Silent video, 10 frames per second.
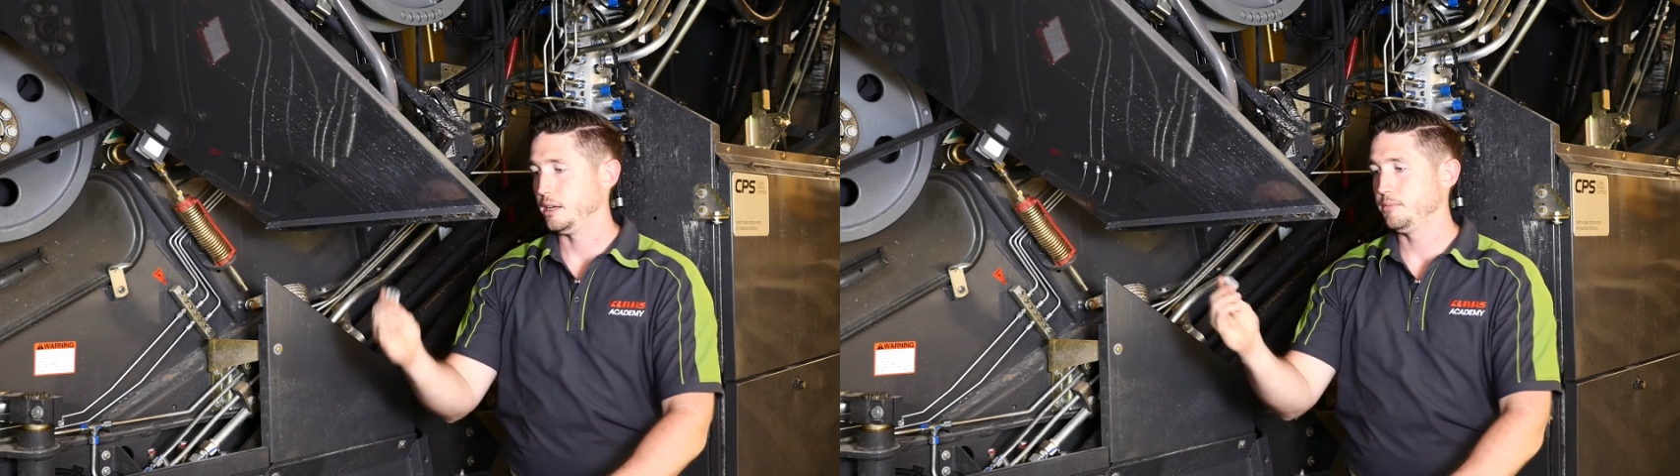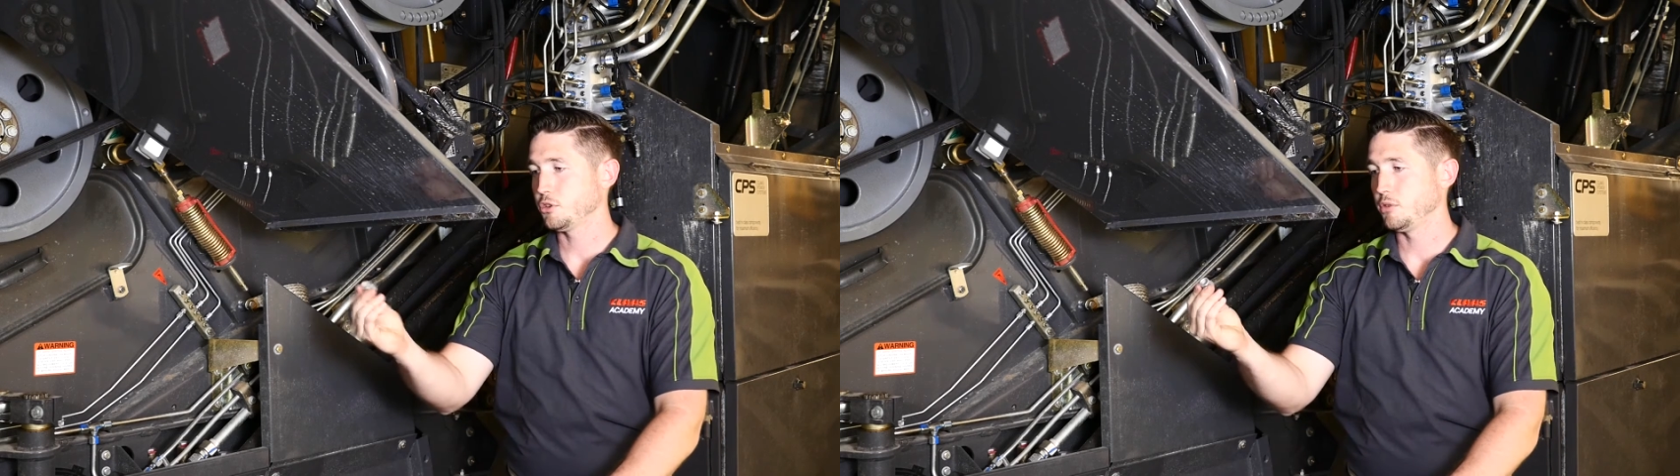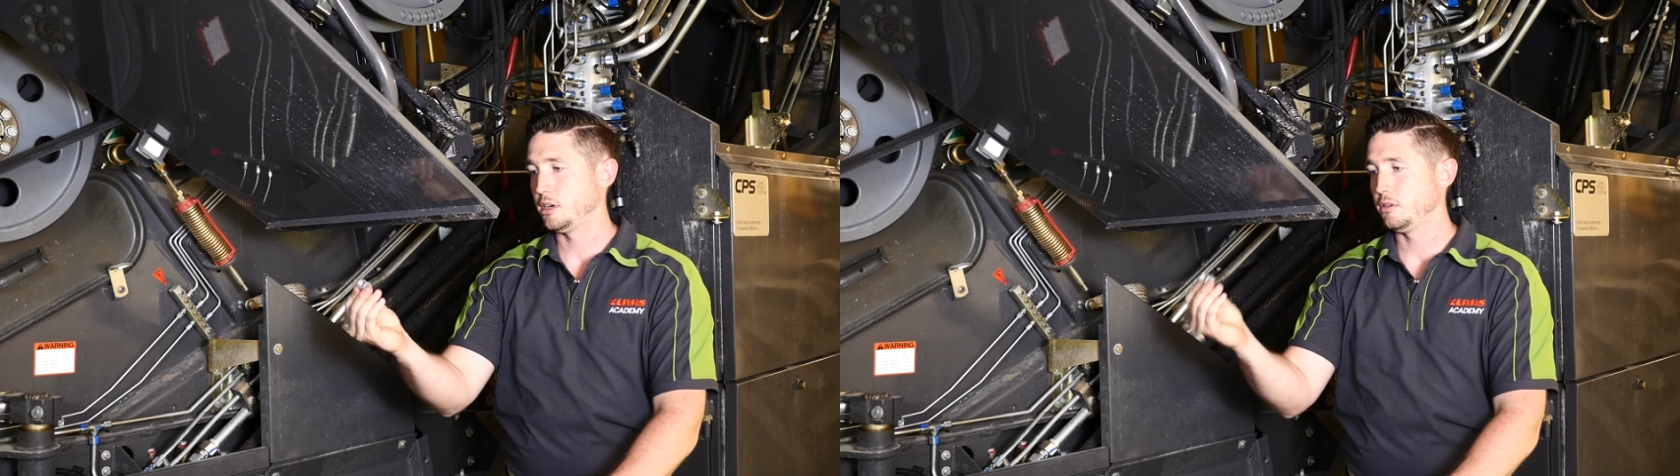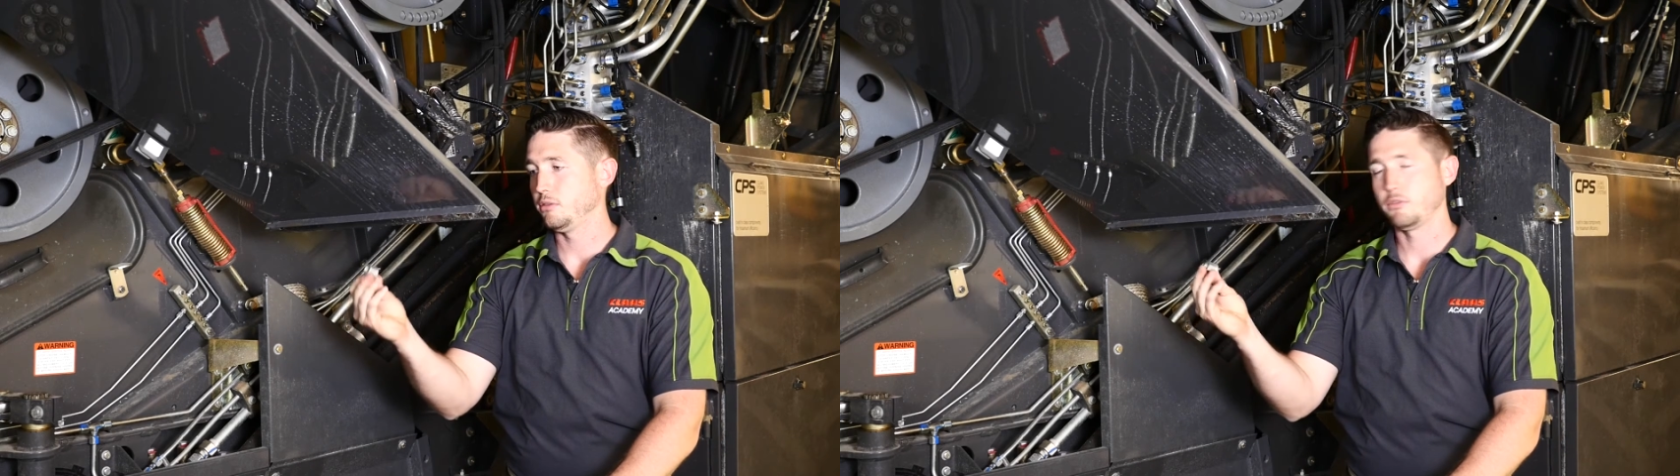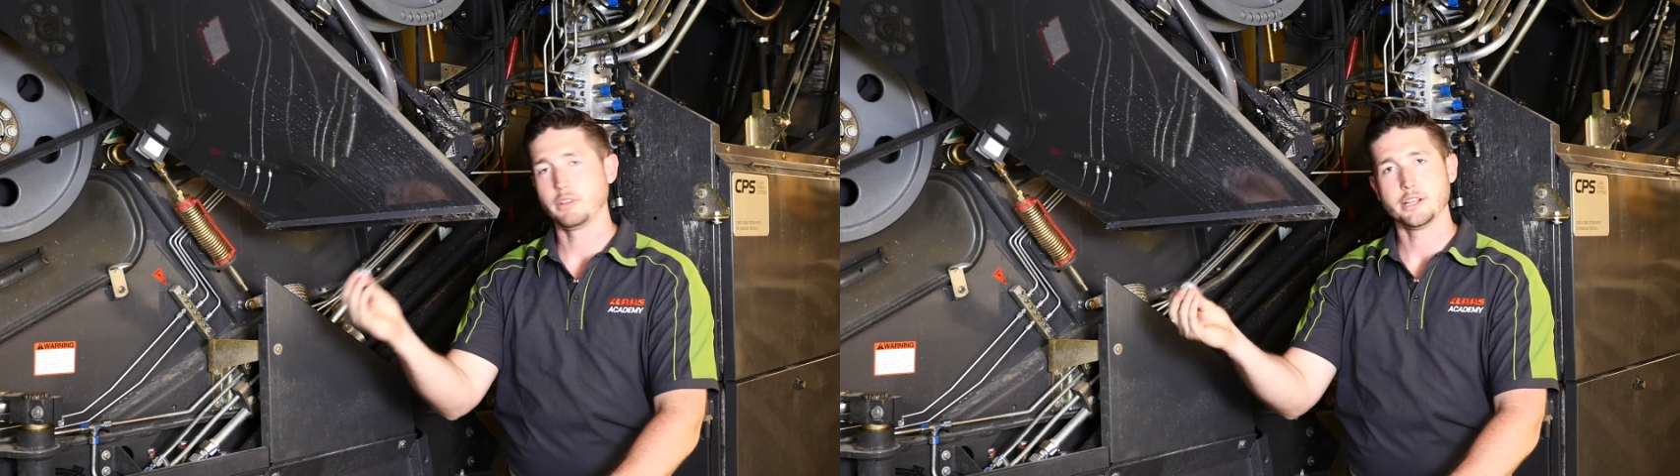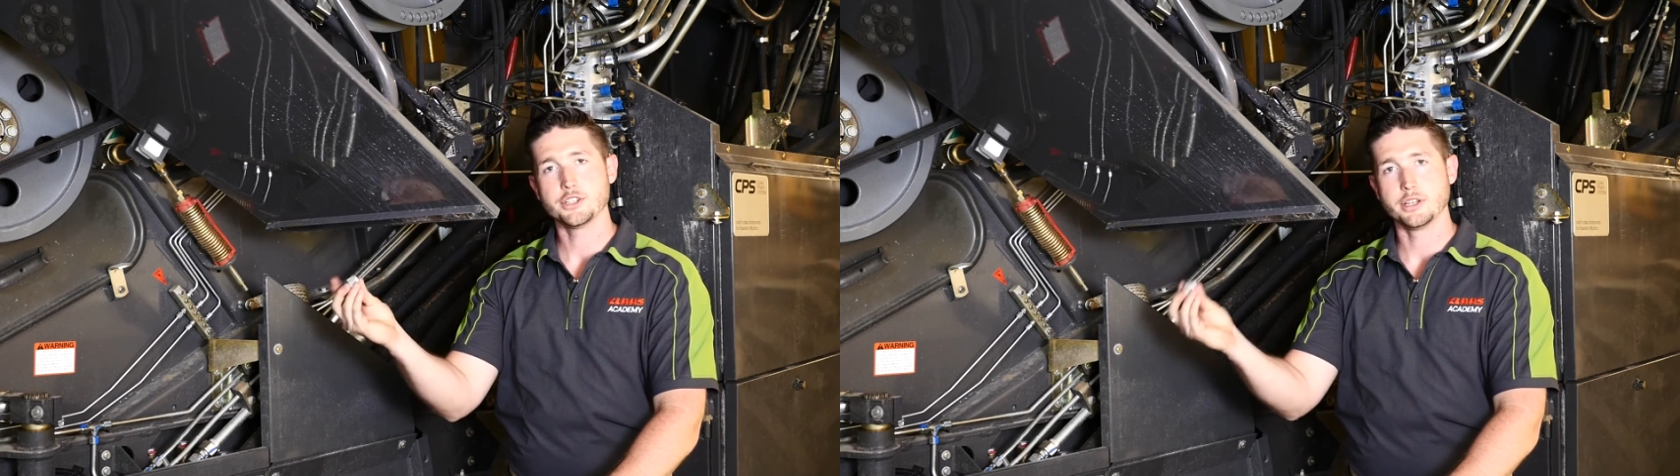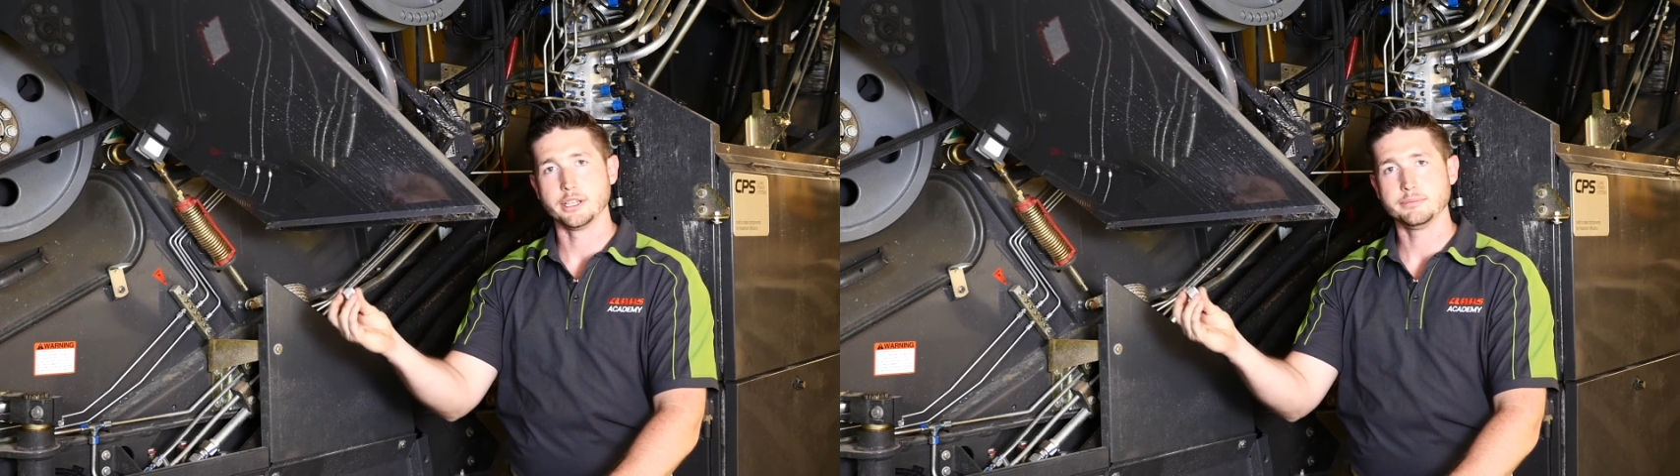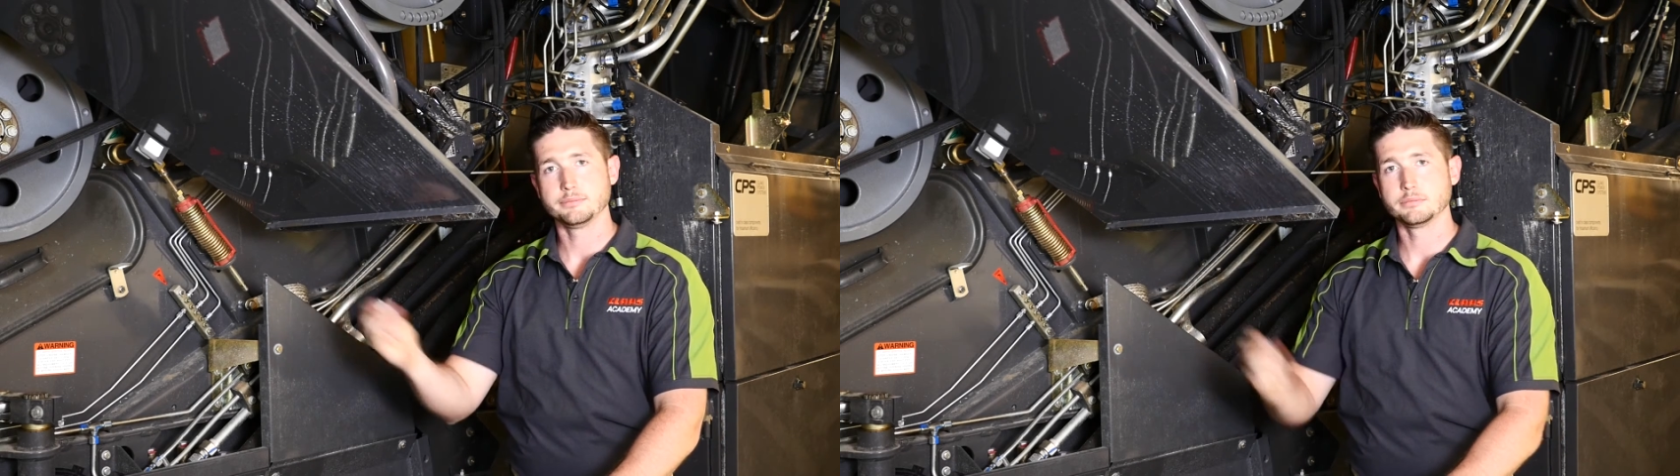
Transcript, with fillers: M12 flange nut